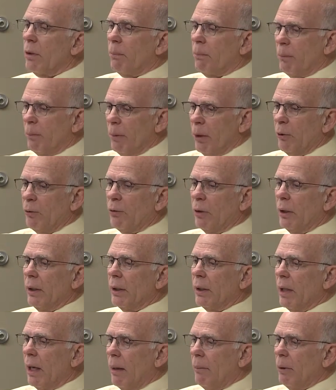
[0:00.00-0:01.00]
The proposal
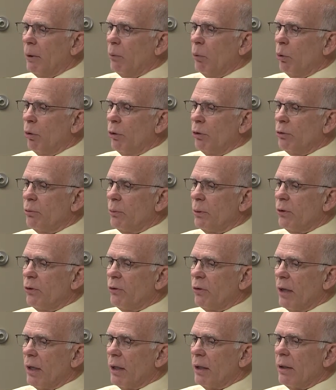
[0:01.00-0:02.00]
in common words would
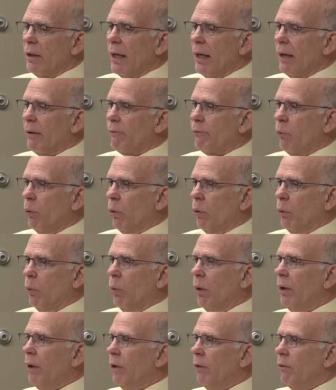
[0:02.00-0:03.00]
say that for
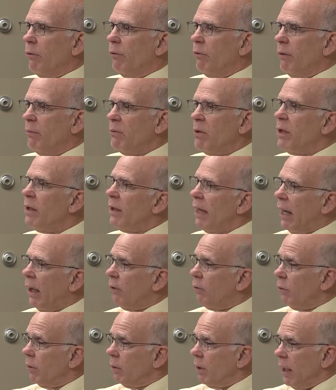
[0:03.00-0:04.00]

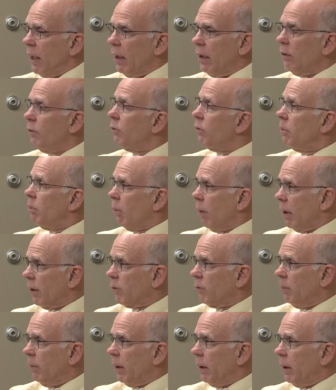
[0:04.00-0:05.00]
150,000 Kansas
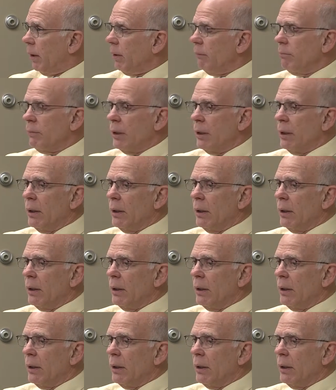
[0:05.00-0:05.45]
approximately,